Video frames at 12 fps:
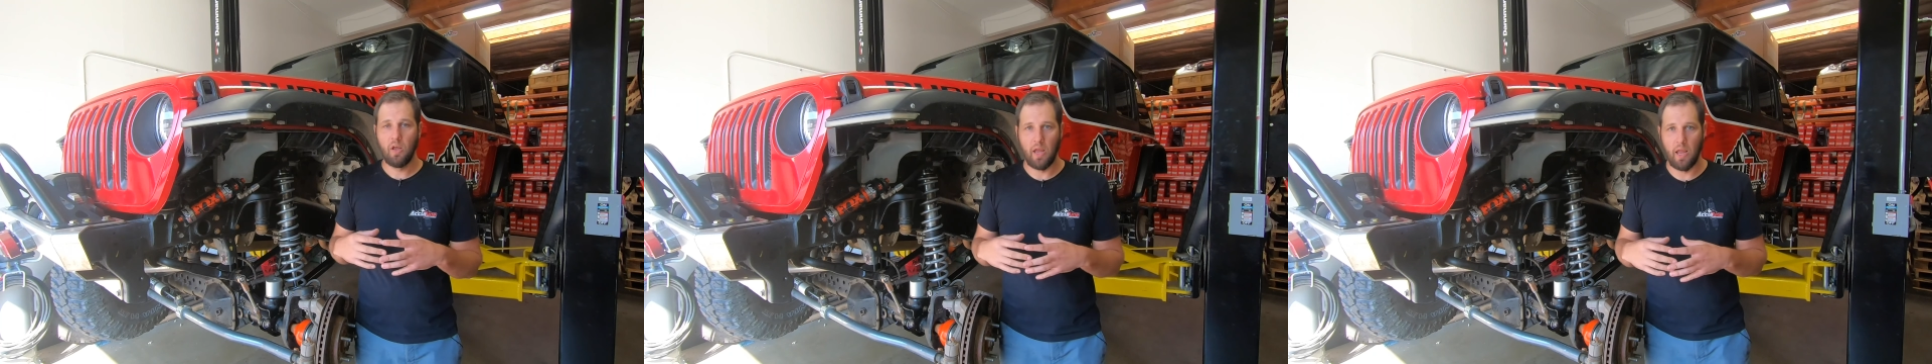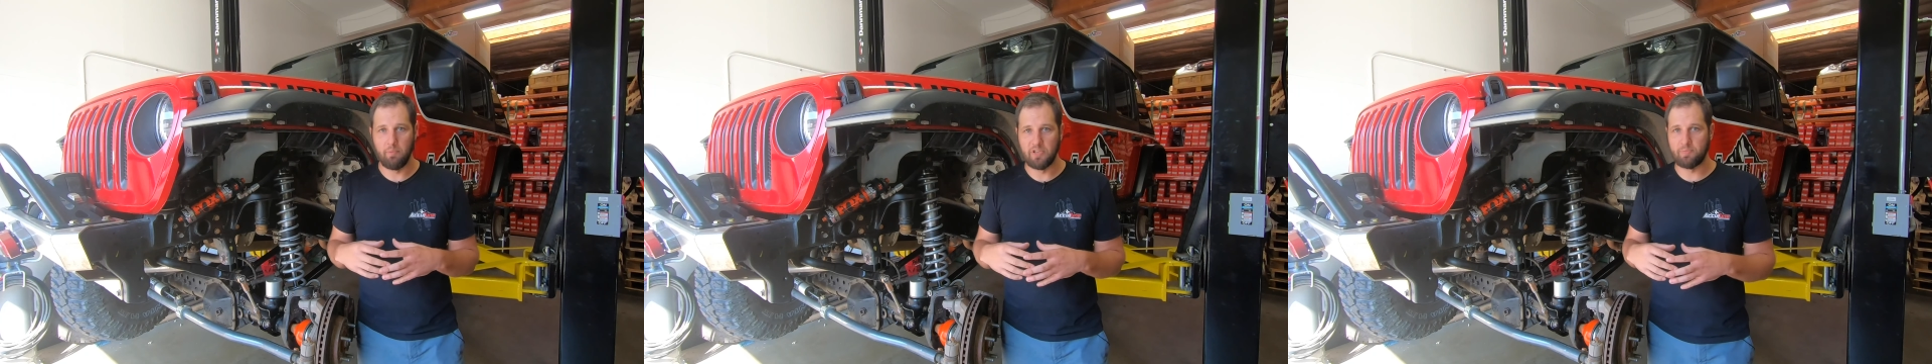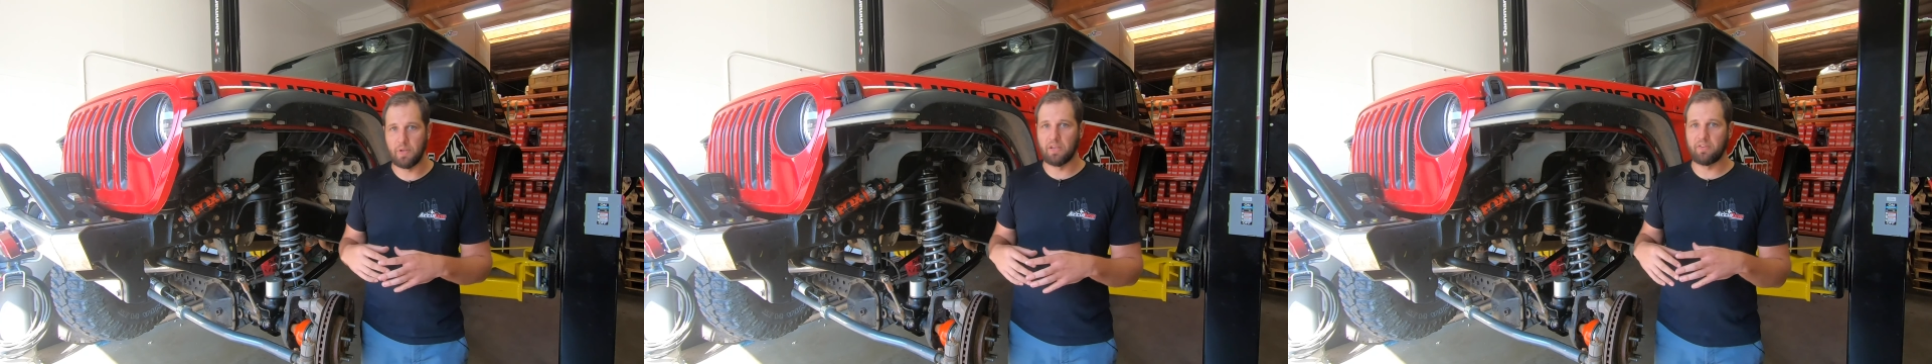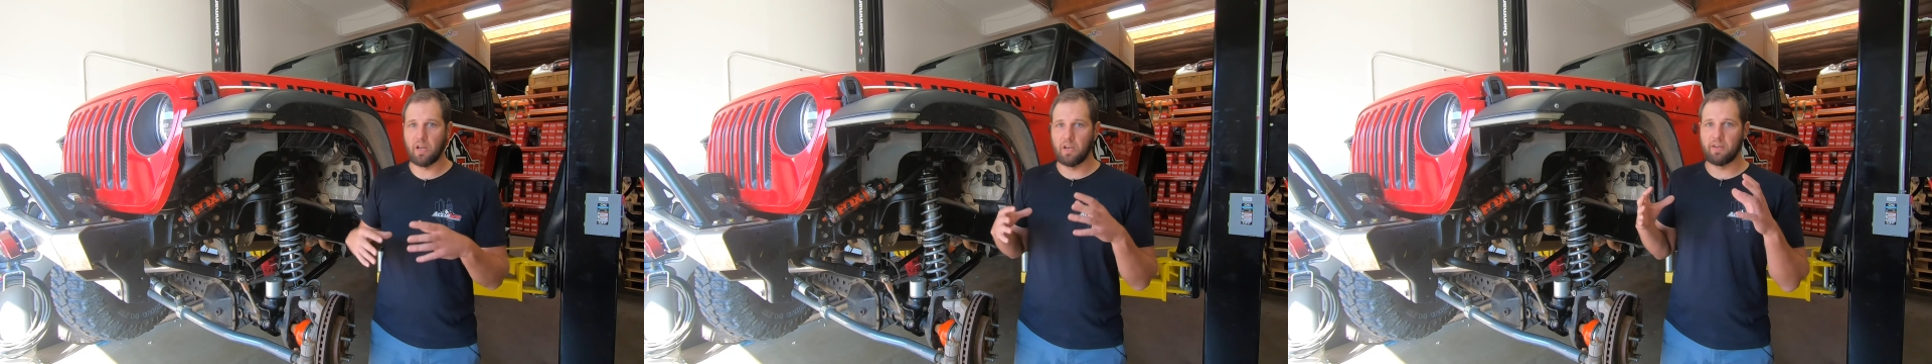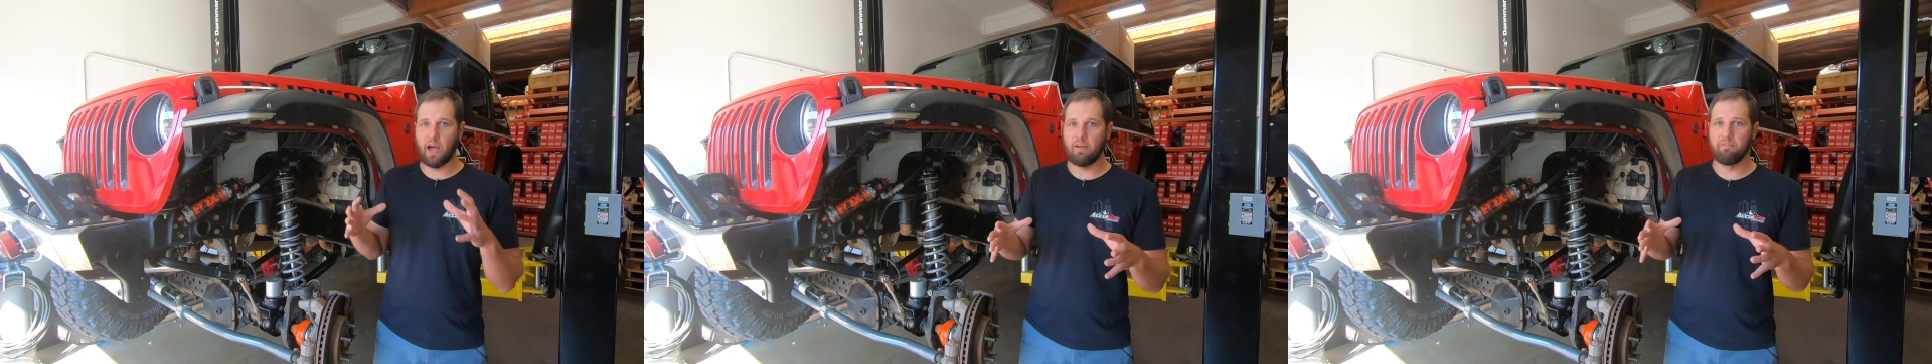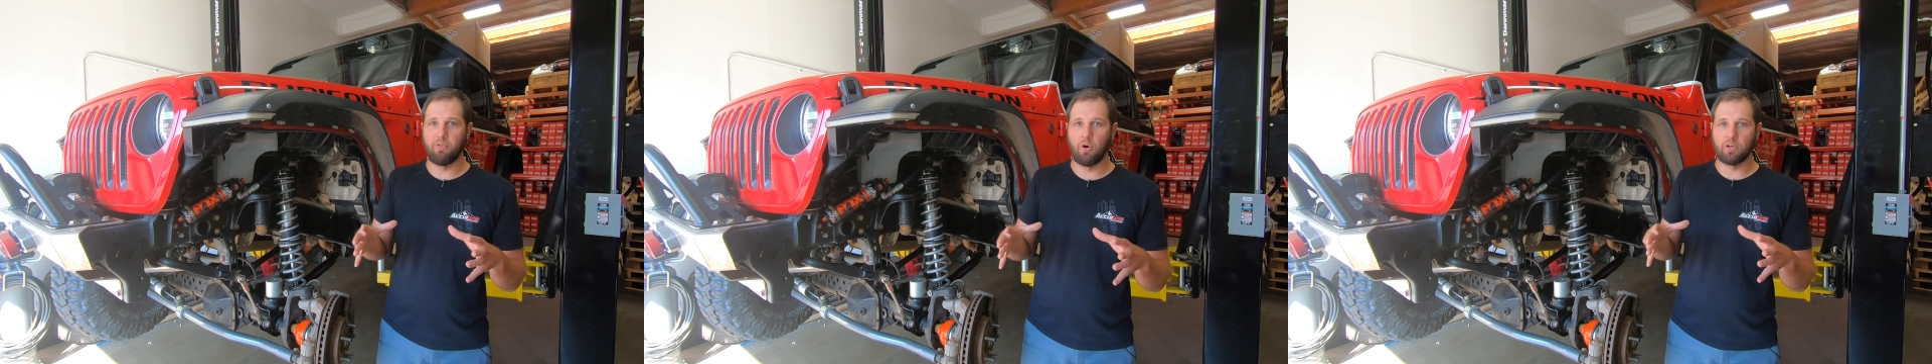And we spend a ton of
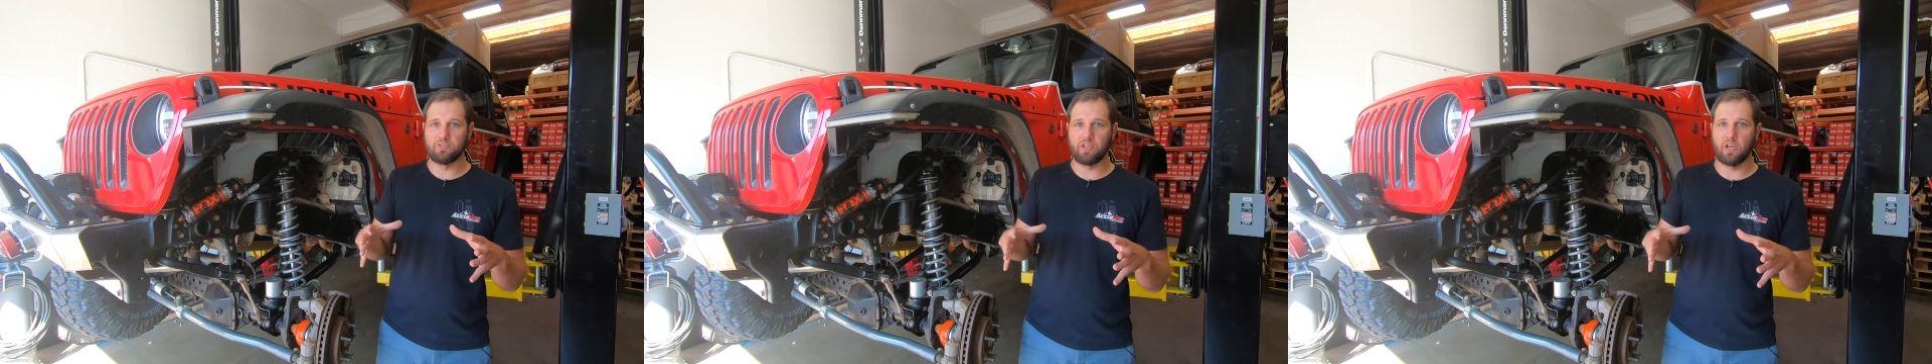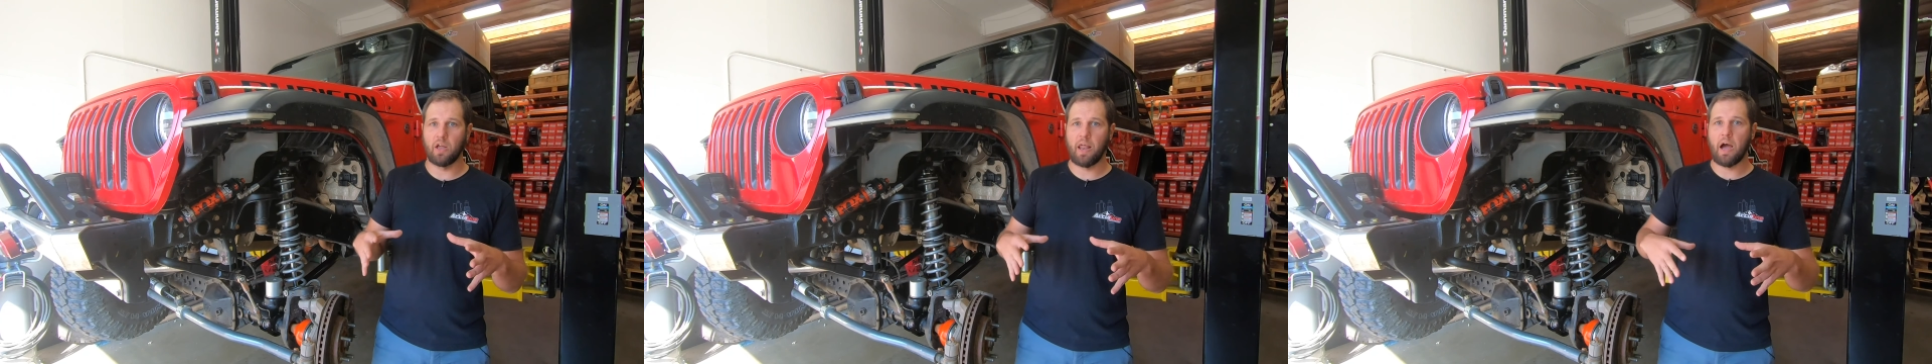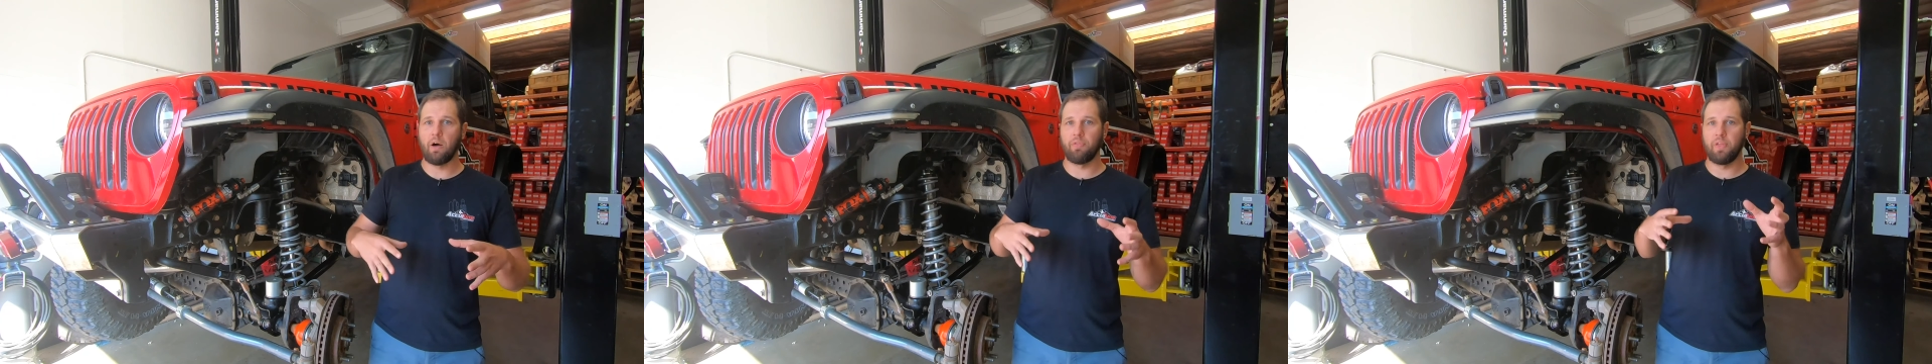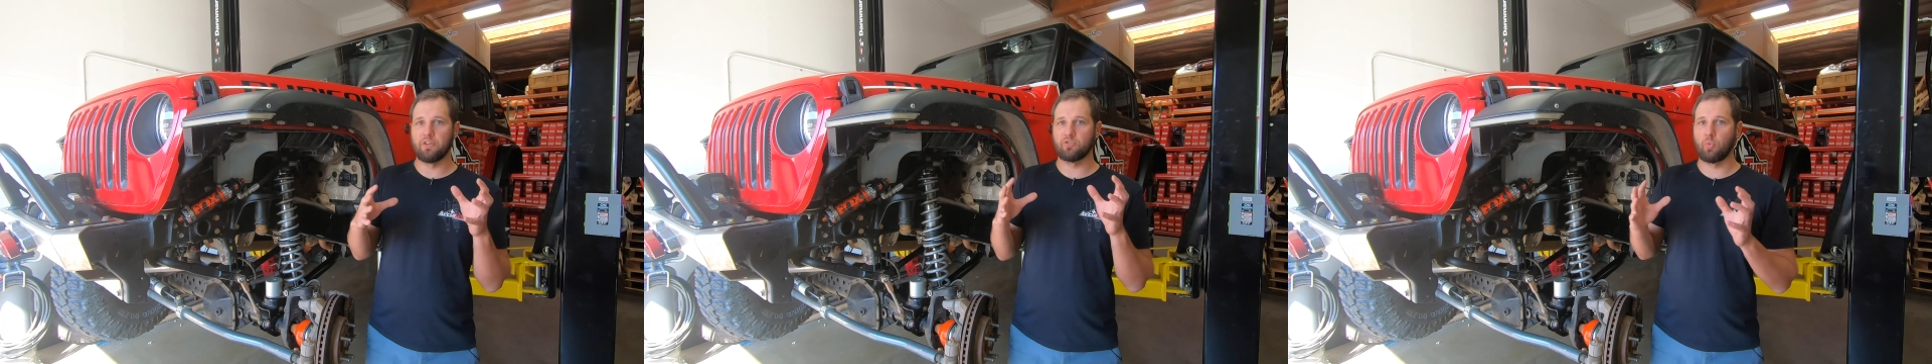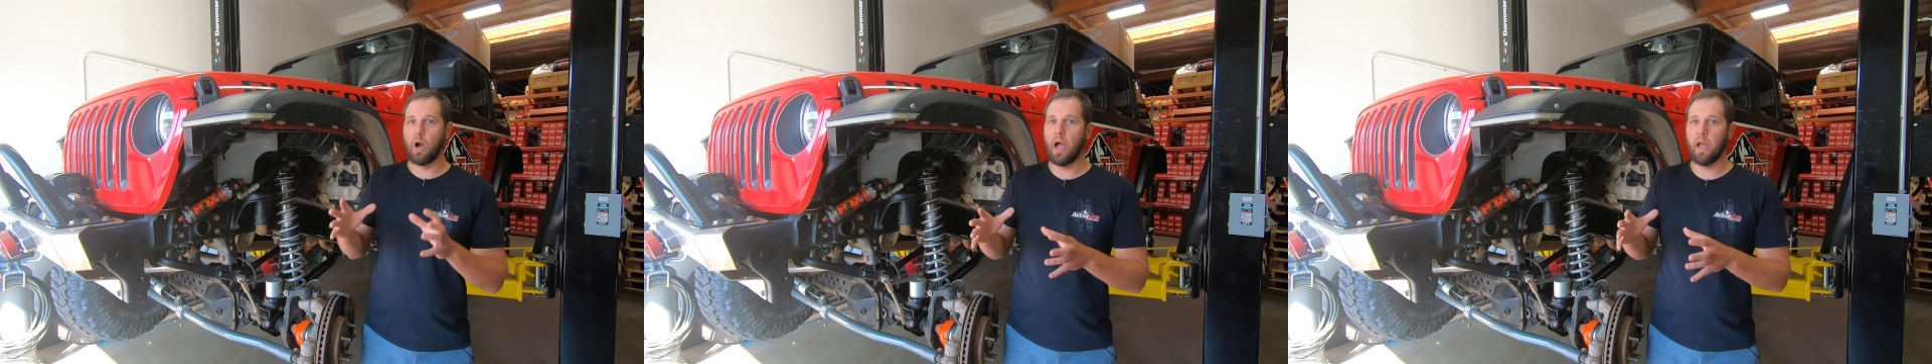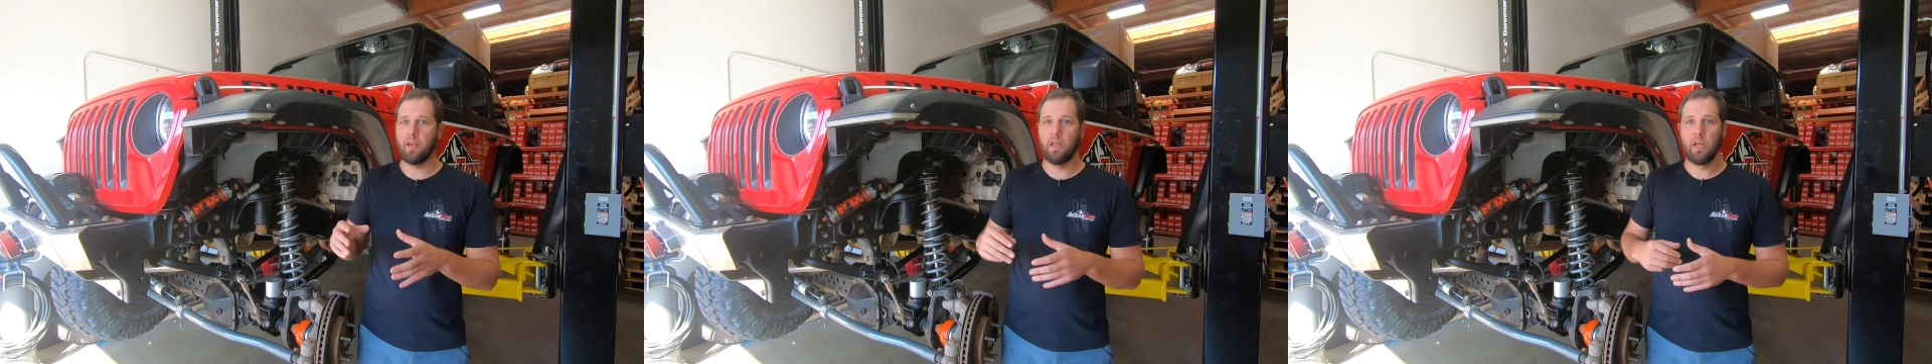time focusing on how things
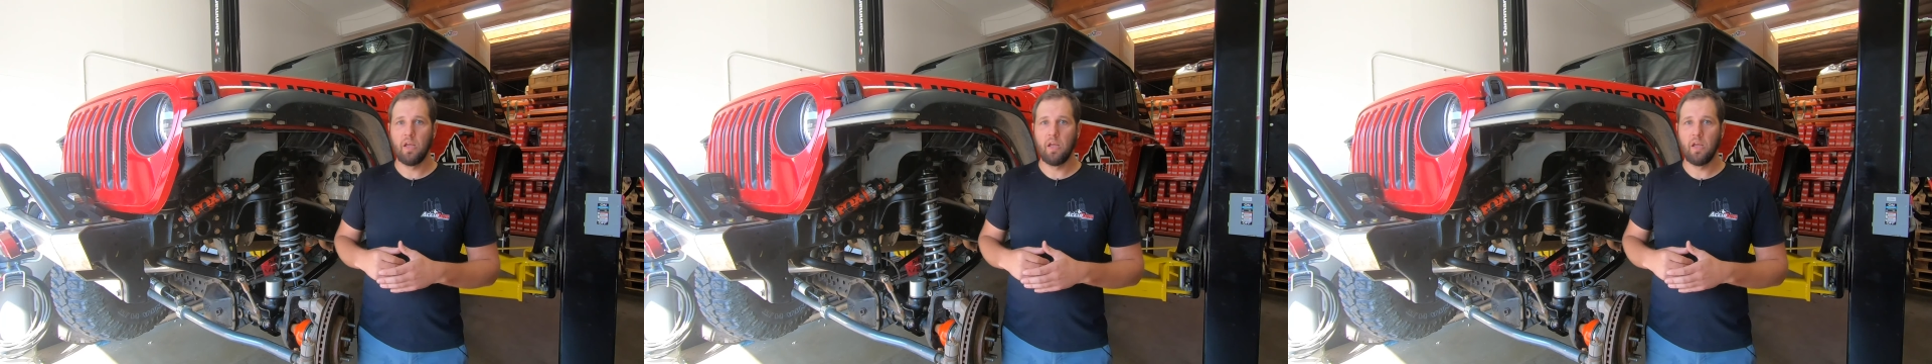ride